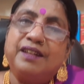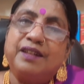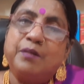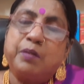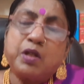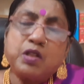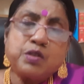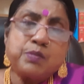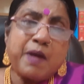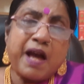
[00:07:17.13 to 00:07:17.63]

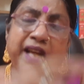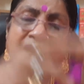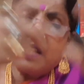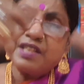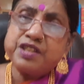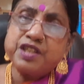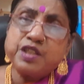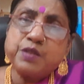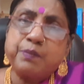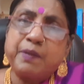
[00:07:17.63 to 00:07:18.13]
because
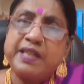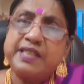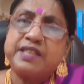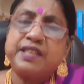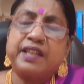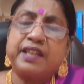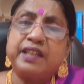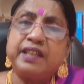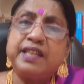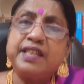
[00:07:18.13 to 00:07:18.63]
marriage is
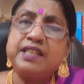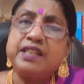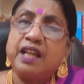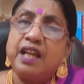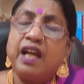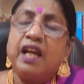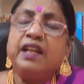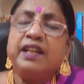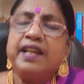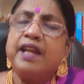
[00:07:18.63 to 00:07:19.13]
basically,
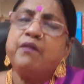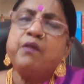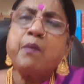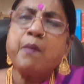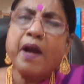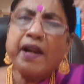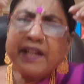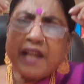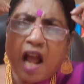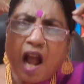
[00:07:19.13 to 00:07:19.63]
never
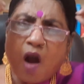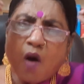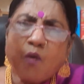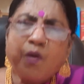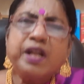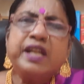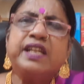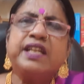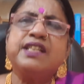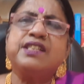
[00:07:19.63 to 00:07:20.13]
mind
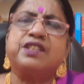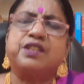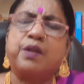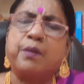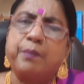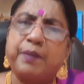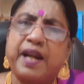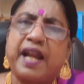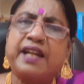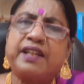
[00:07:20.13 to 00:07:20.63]
how it is
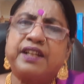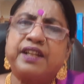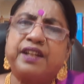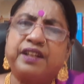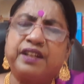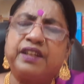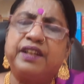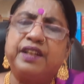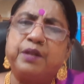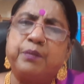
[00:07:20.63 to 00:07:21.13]

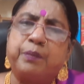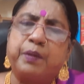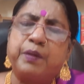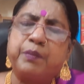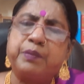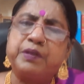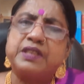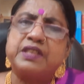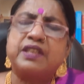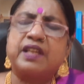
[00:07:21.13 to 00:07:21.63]
practically in
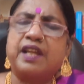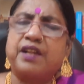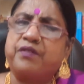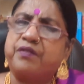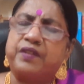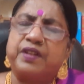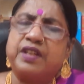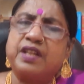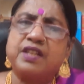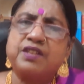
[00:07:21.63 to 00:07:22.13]
people's
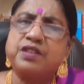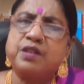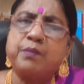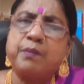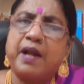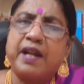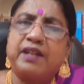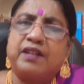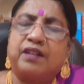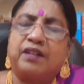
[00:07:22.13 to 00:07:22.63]
life, it doesn't
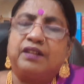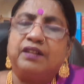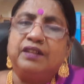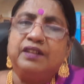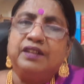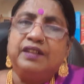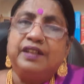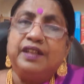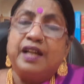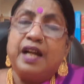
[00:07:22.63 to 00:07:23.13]
matter.
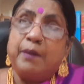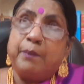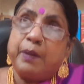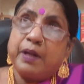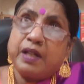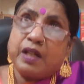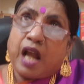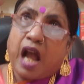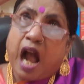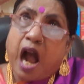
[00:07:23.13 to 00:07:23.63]

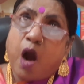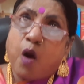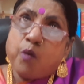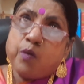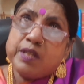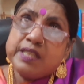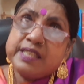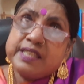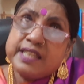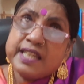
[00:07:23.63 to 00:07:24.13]
But
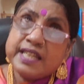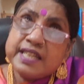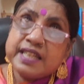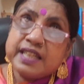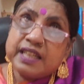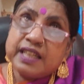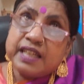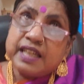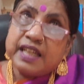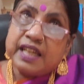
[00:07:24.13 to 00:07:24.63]
how is
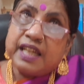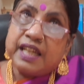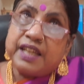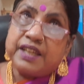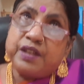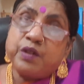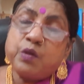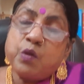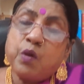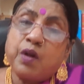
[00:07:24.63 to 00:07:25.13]
it,
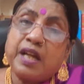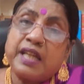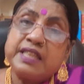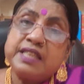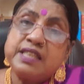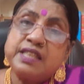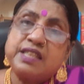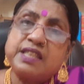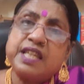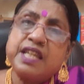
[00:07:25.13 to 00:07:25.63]

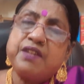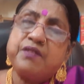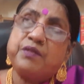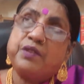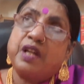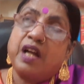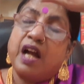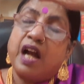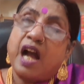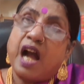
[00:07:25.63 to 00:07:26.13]

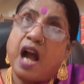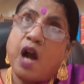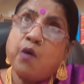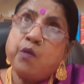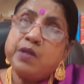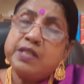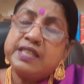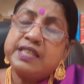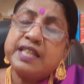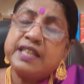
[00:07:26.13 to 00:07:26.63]
conceived?
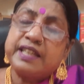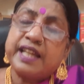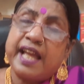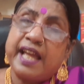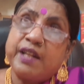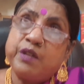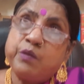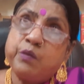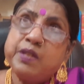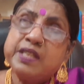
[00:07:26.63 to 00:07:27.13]
How is it
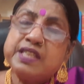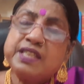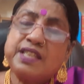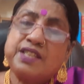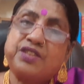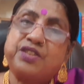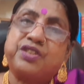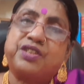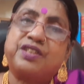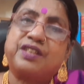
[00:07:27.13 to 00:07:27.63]

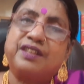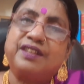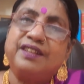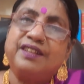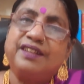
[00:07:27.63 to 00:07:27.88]
envisaged?